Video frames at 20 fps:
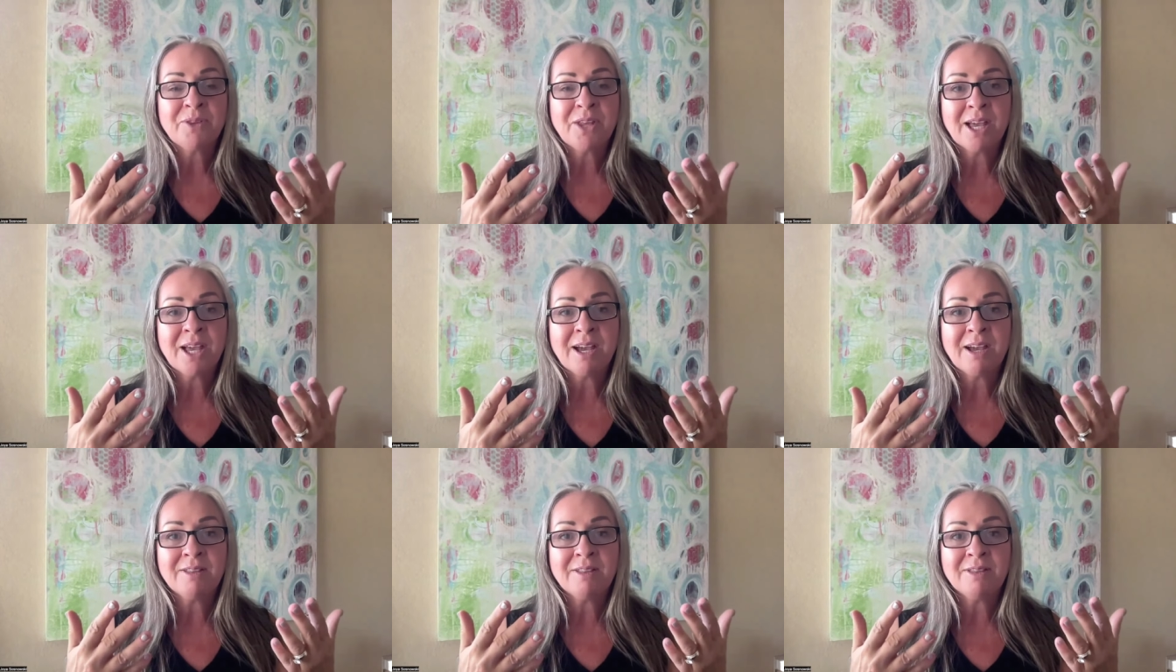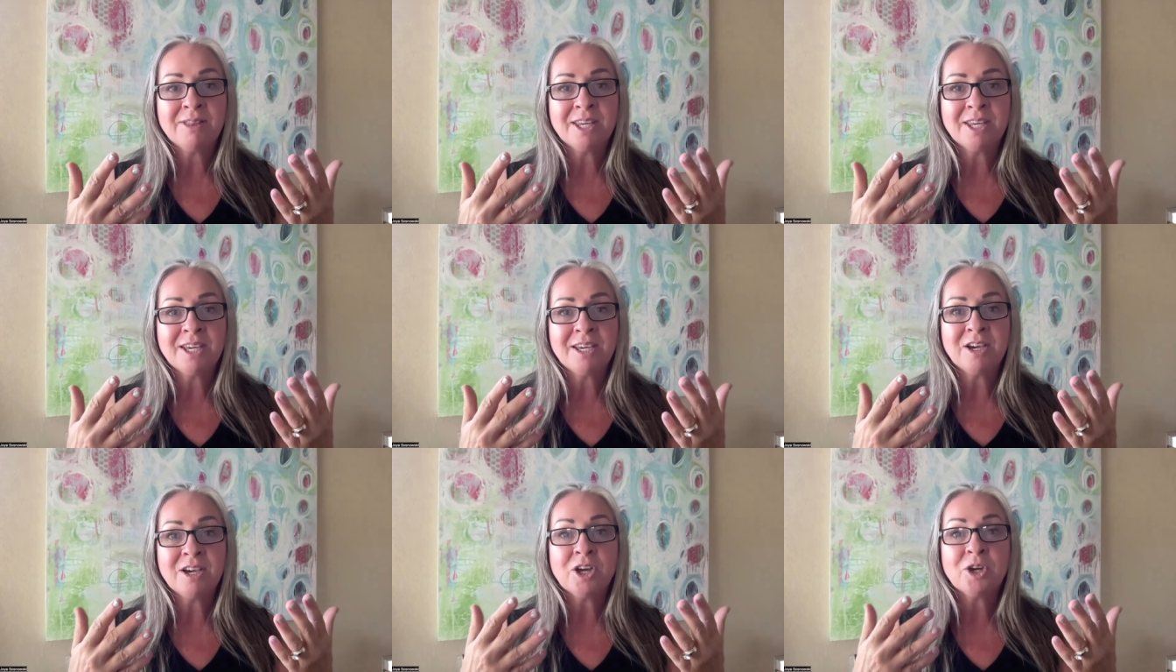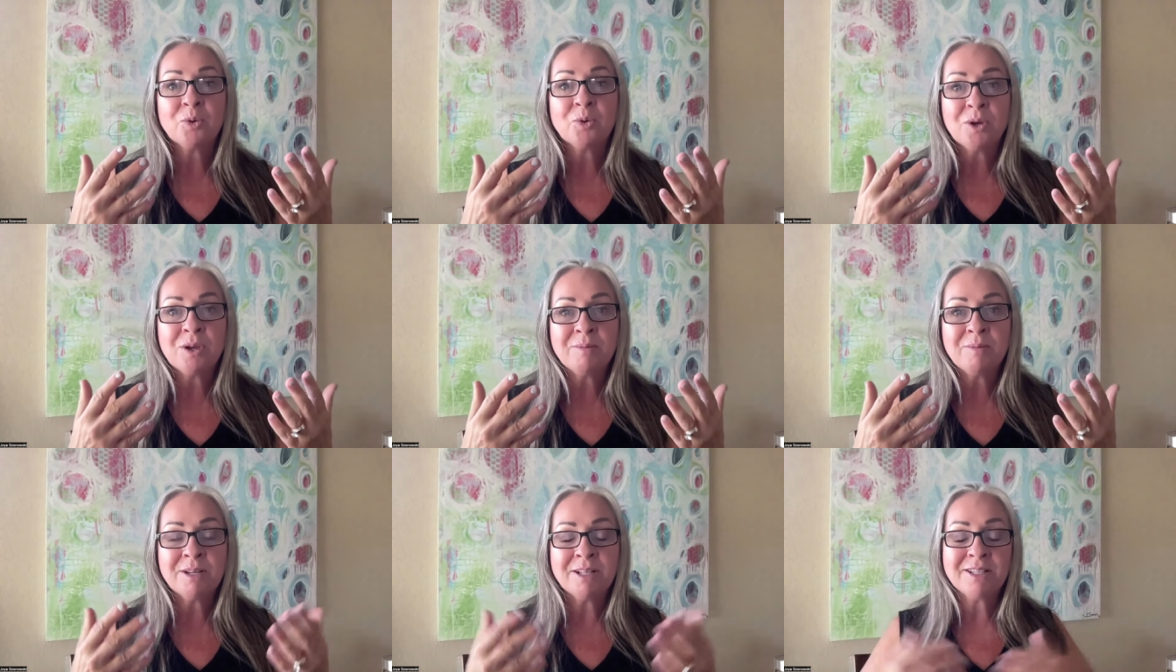and the
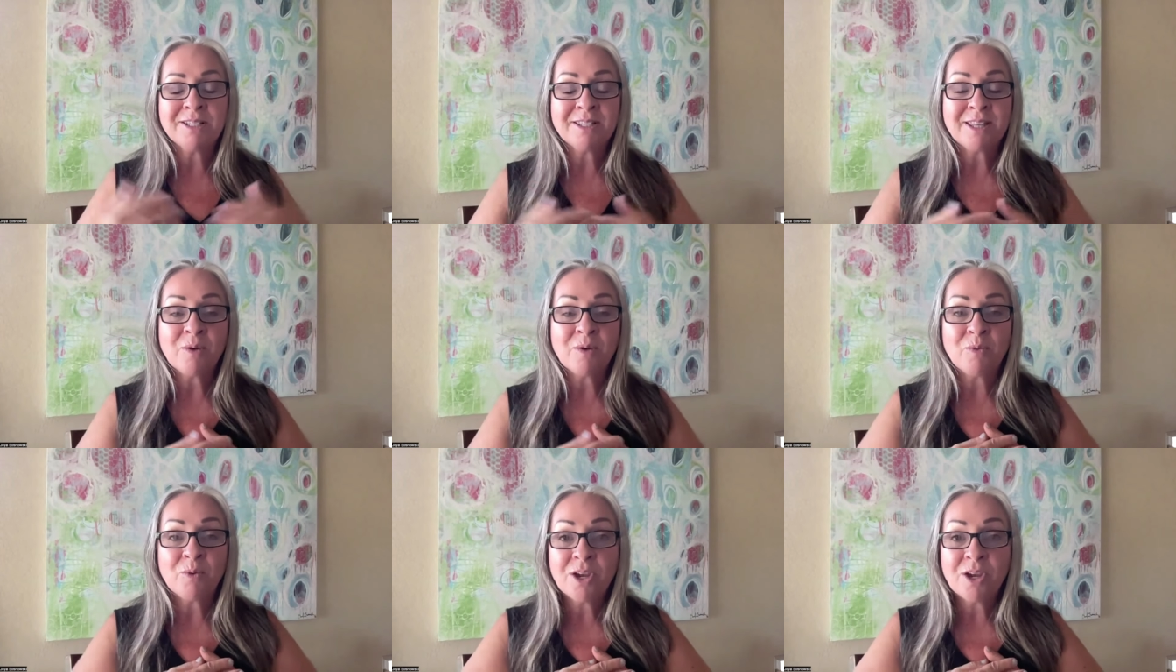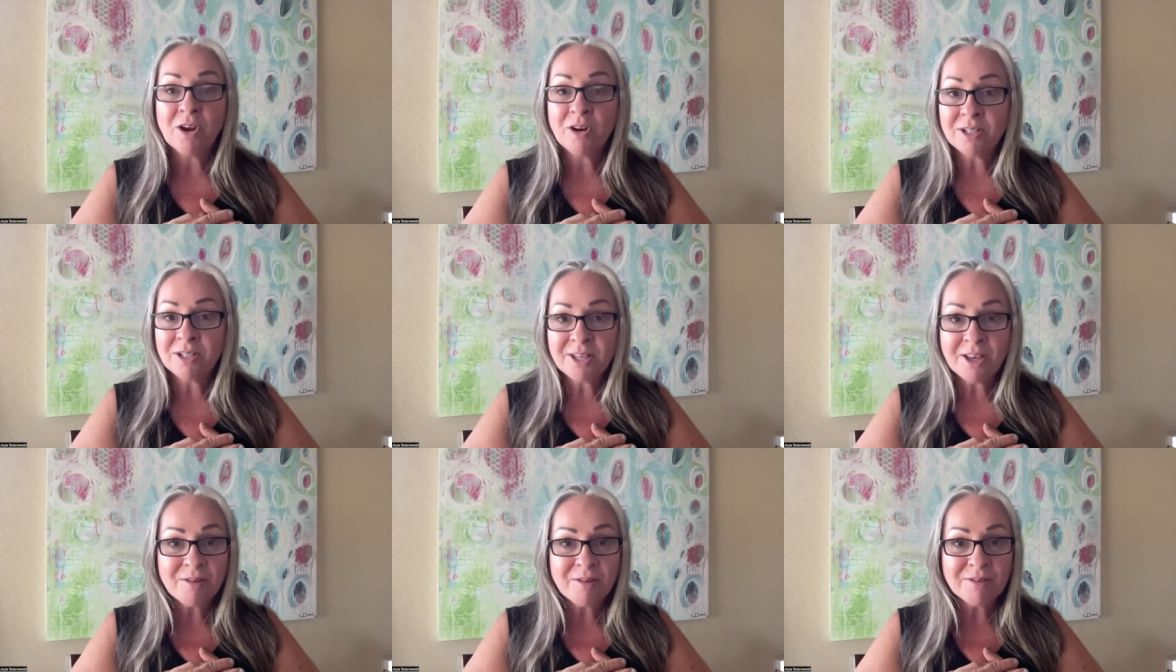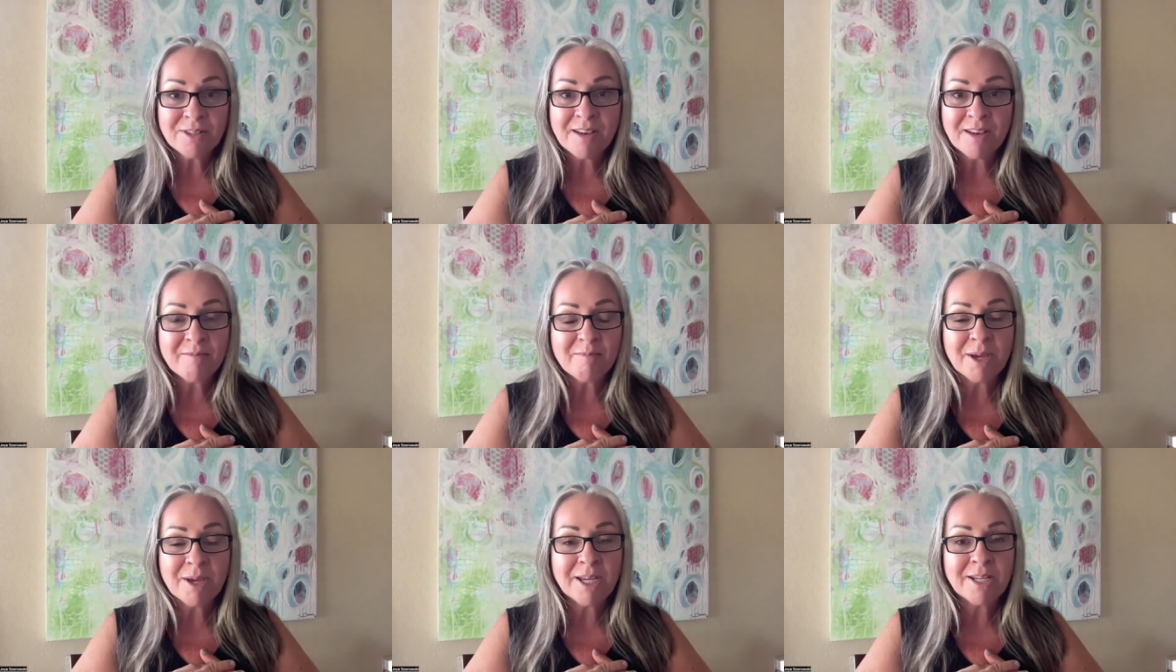agreements that we ourselves
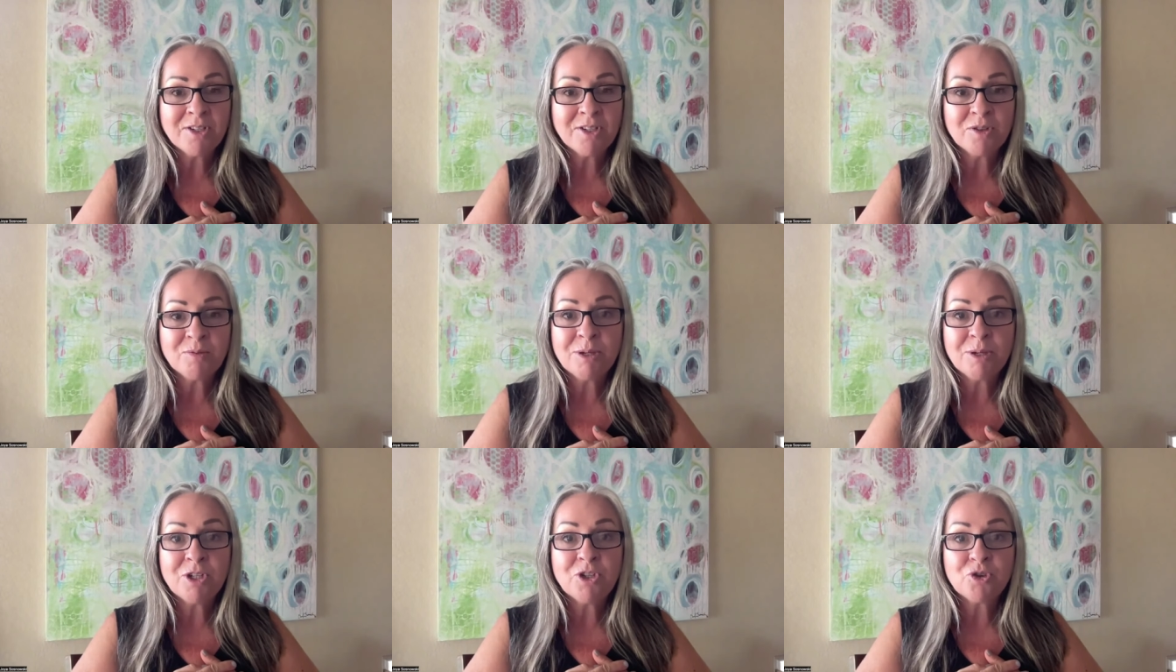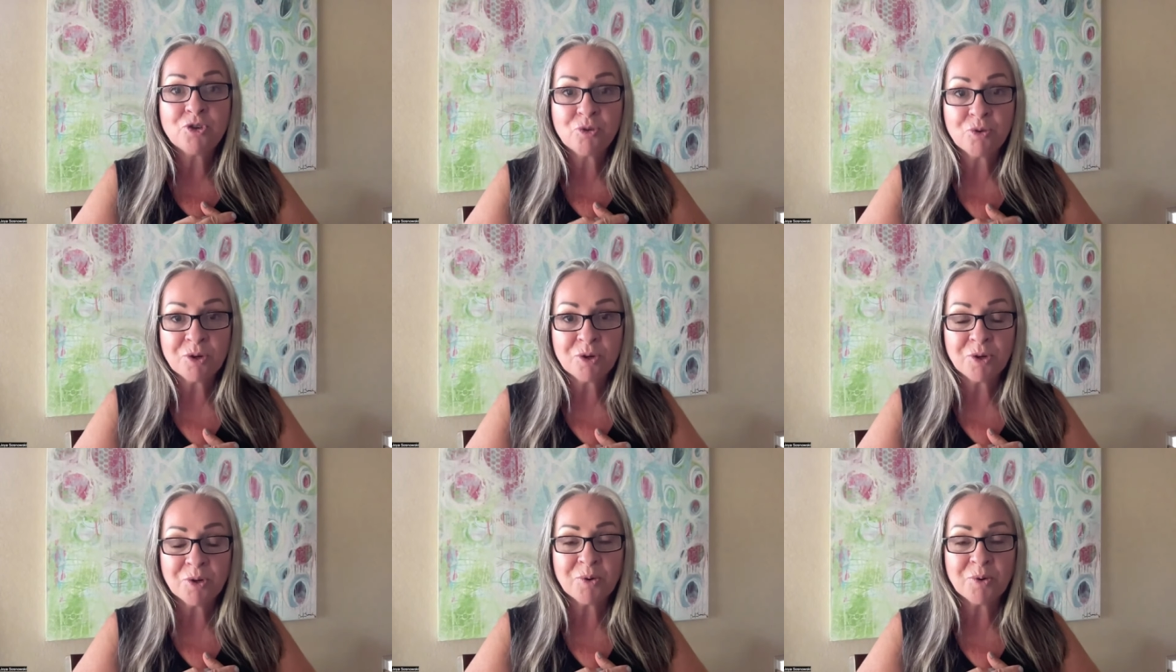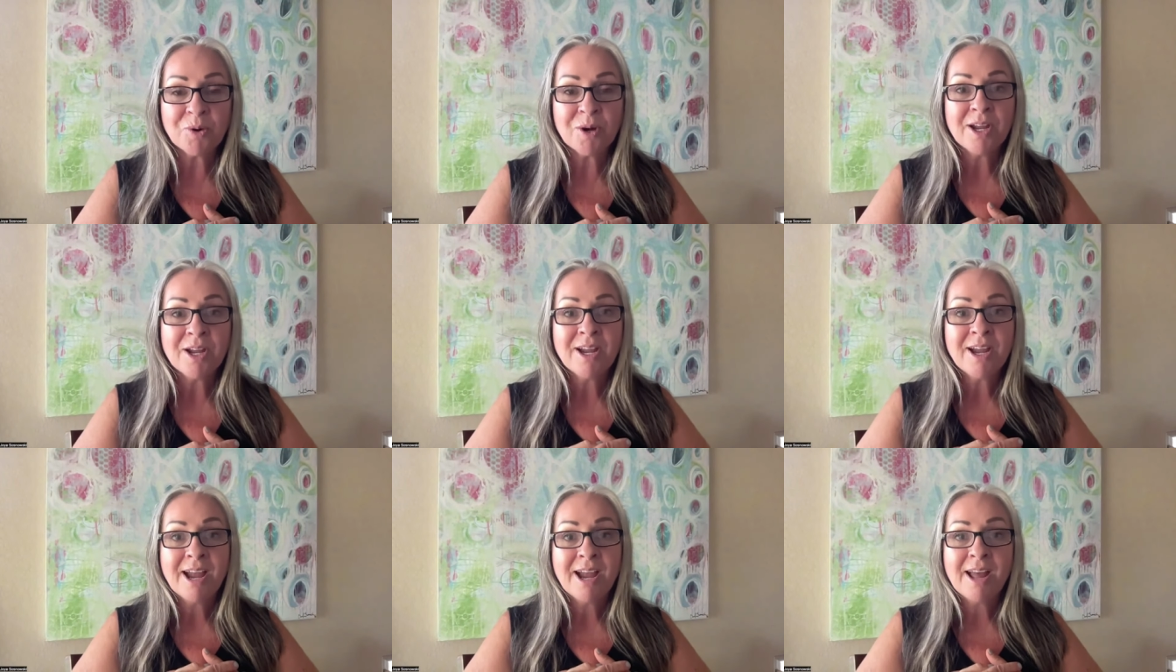have made to be true,
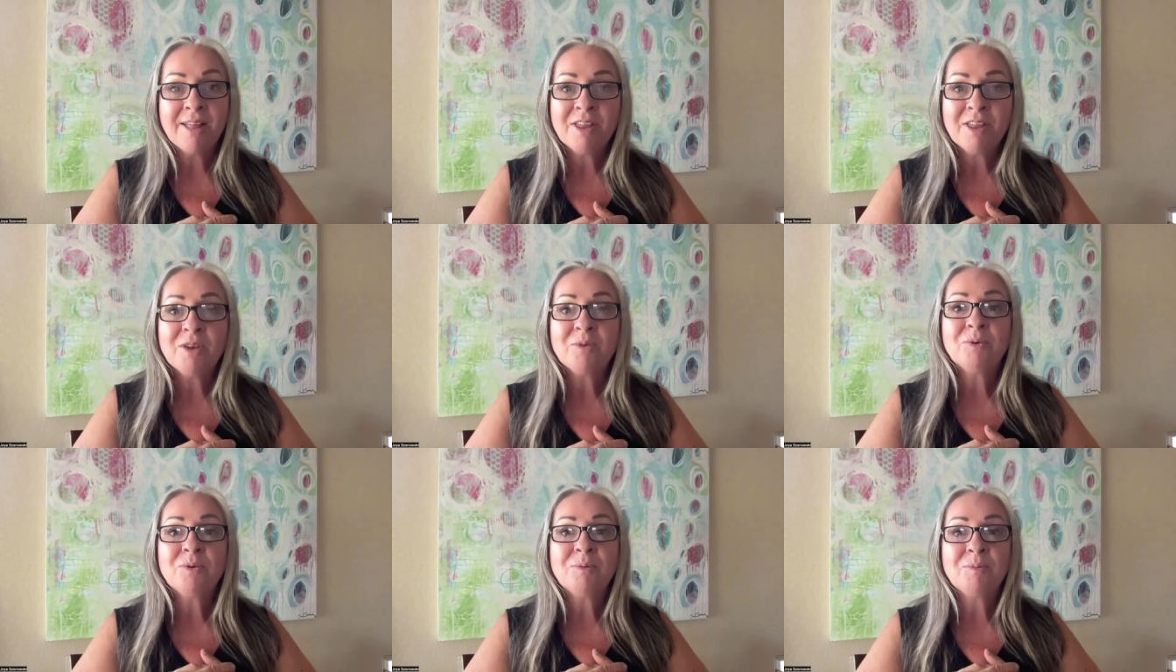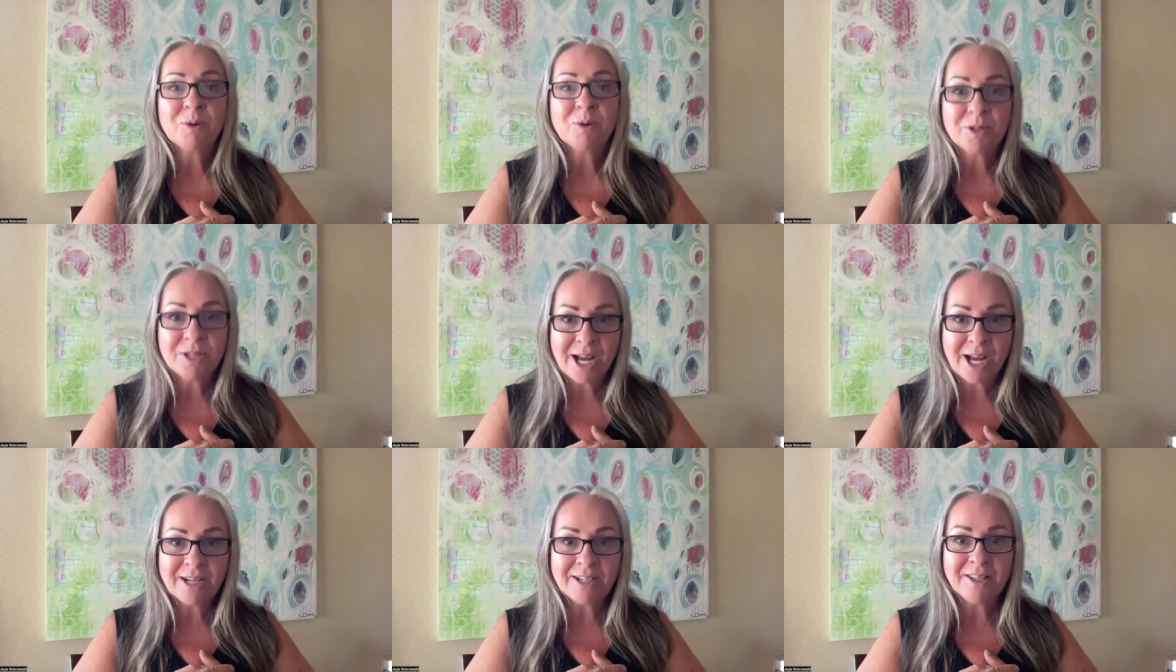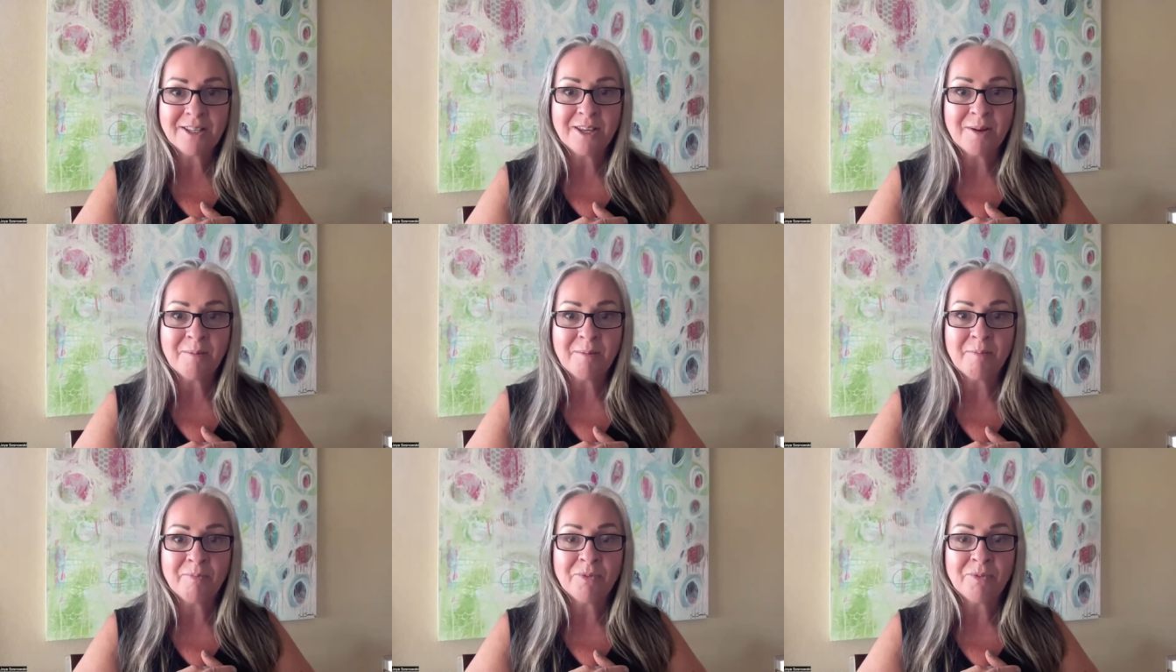and then we protect
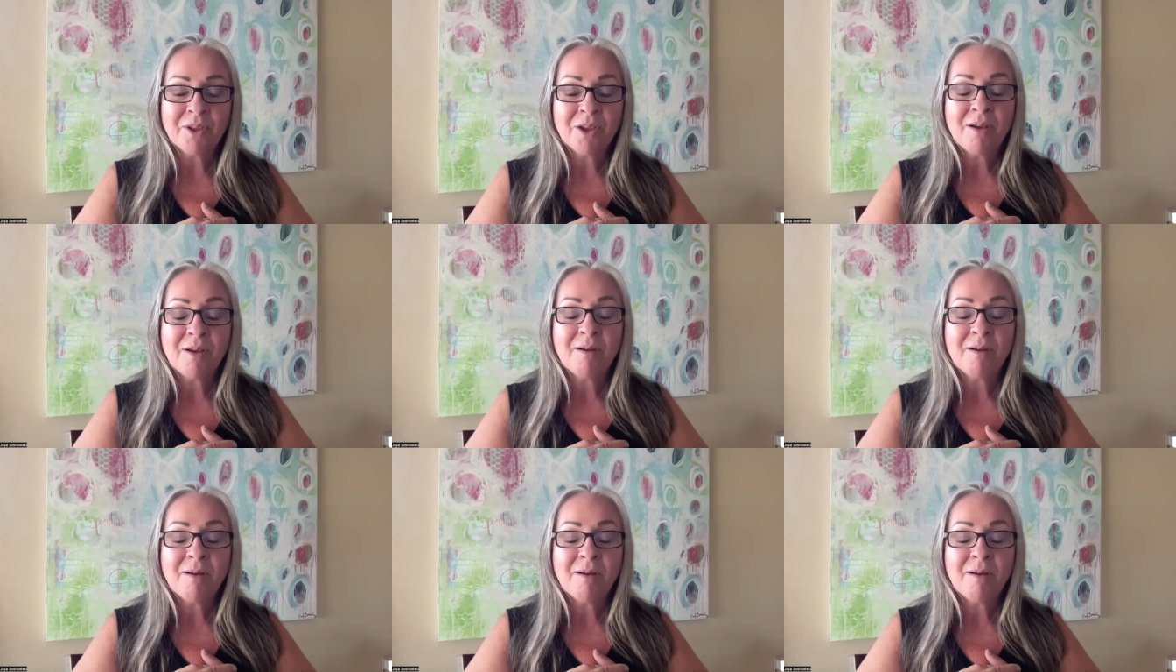them